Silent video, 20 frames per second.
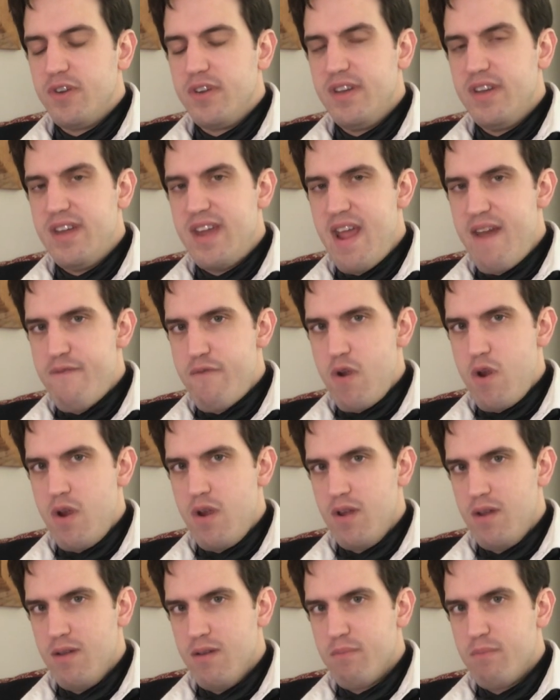never
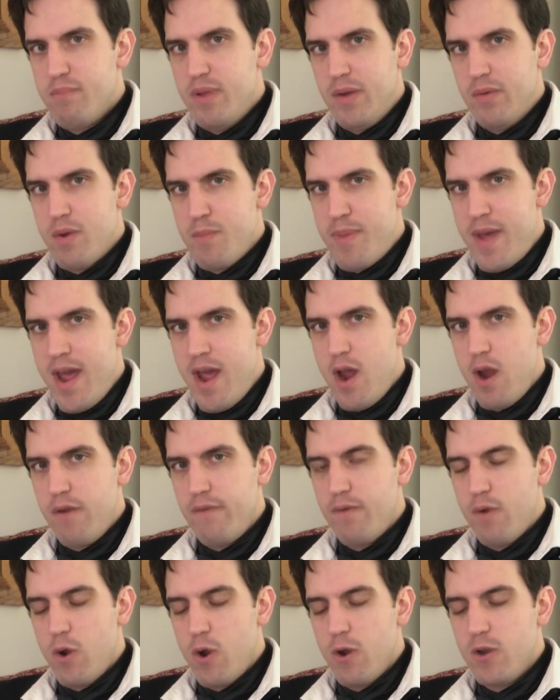be repaired
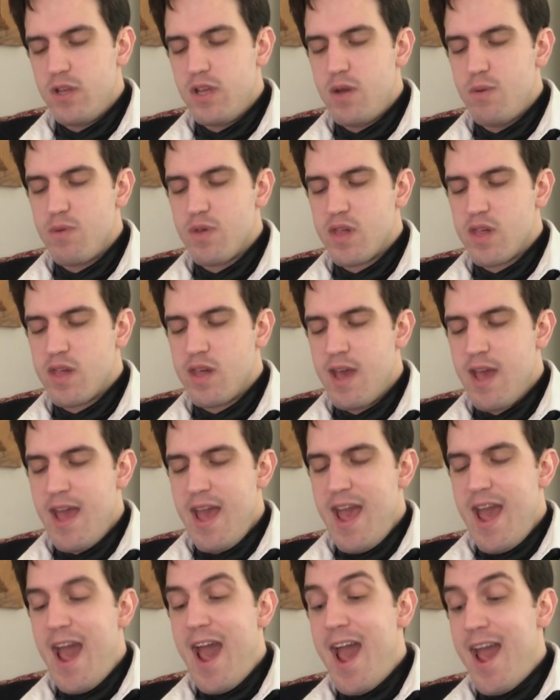for her use,
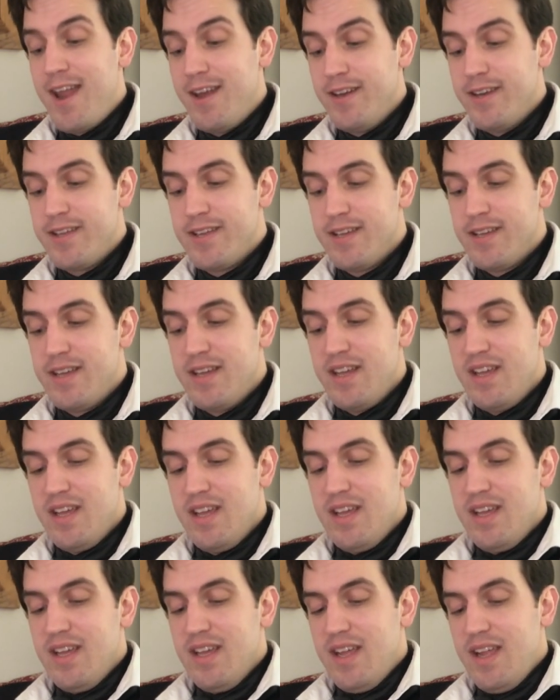and,
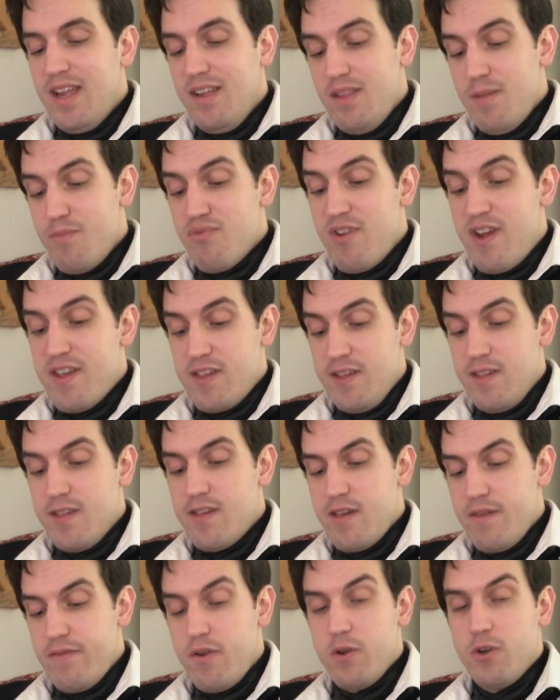in the
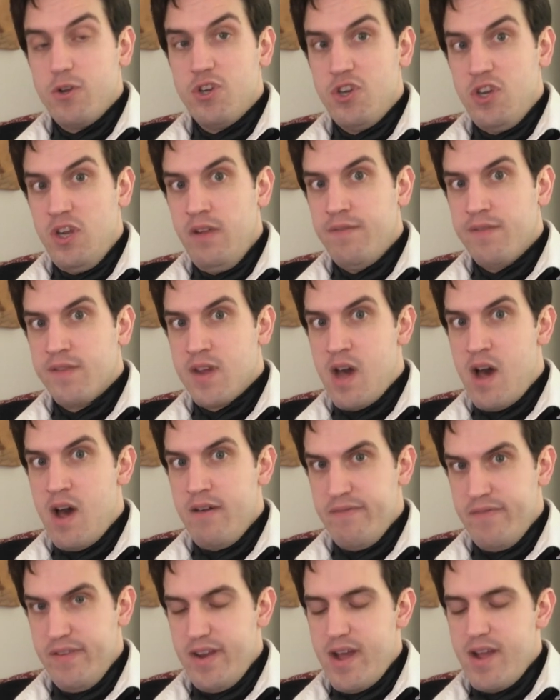presence of her chief
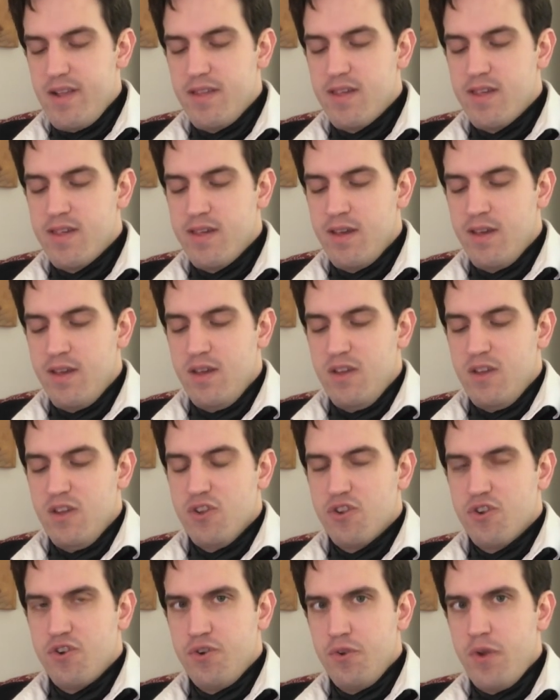confidants,
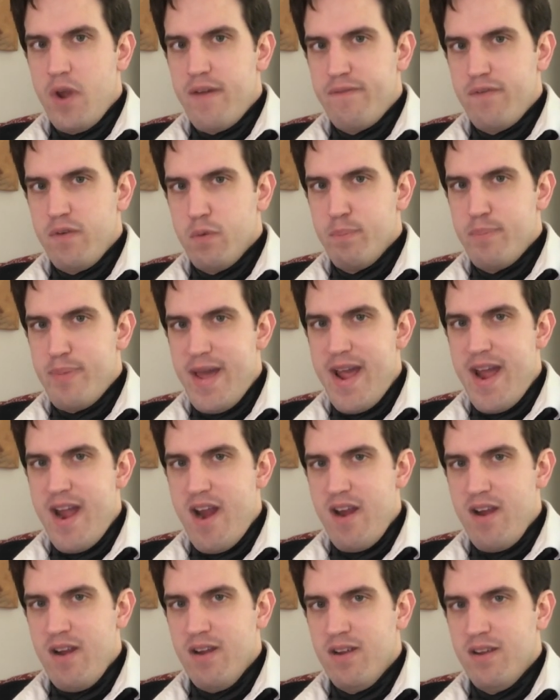could not
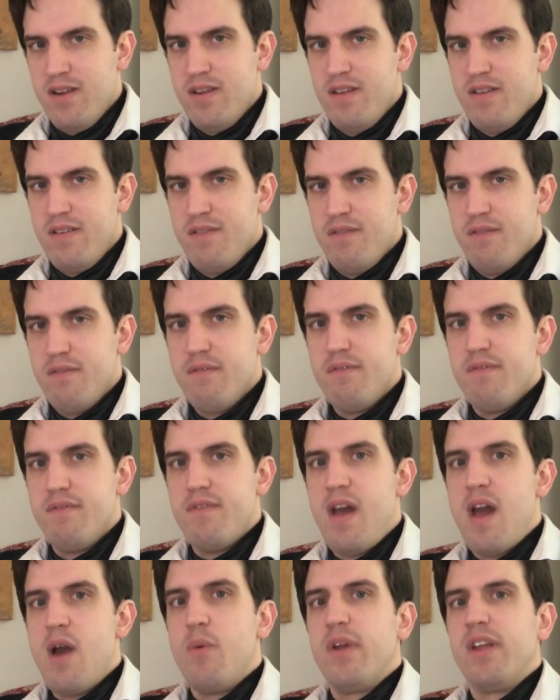forbear
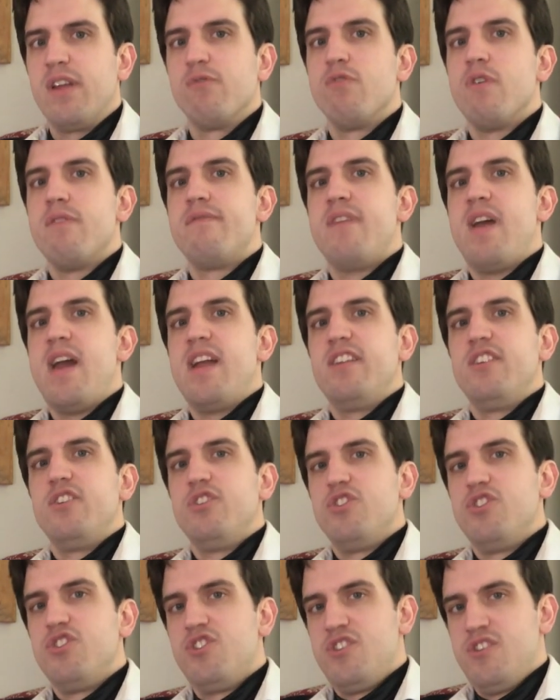vowing
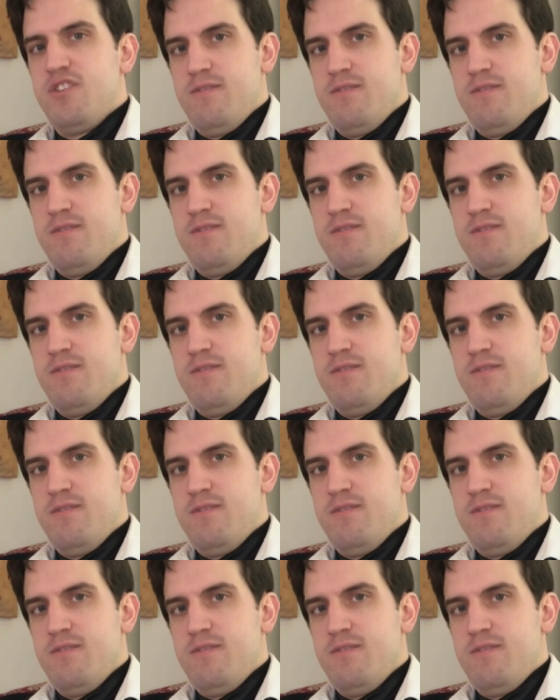revenge.